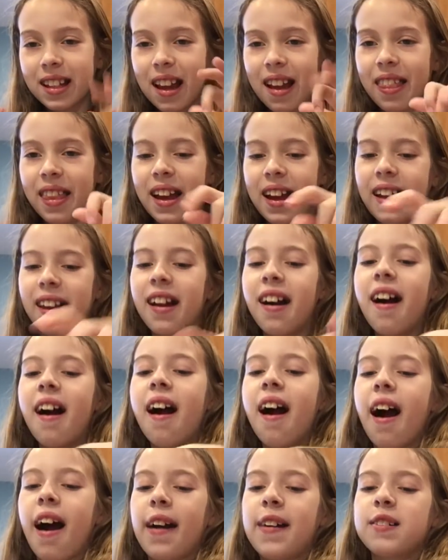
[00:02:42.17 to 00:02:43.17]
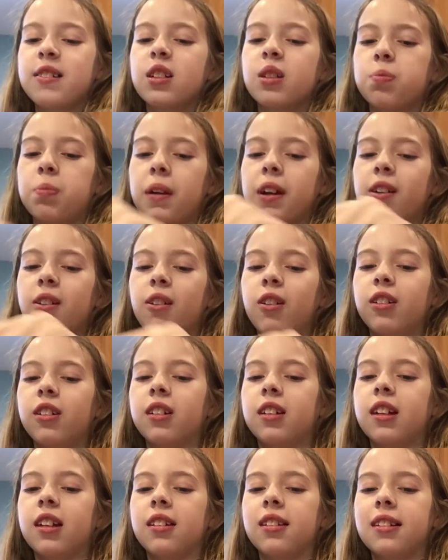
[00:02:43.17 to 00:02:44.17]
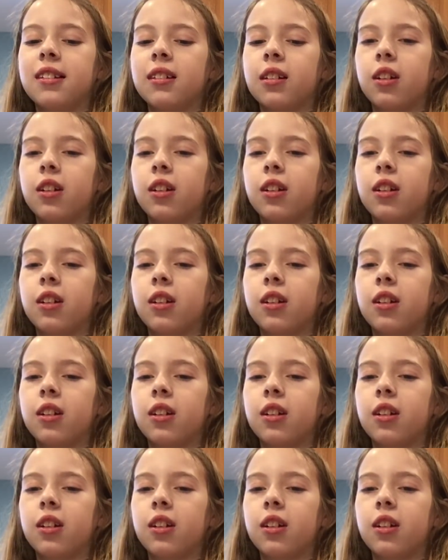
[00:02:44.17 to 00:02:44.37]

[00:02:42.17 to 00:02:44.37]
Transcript: and then I've sprinkled this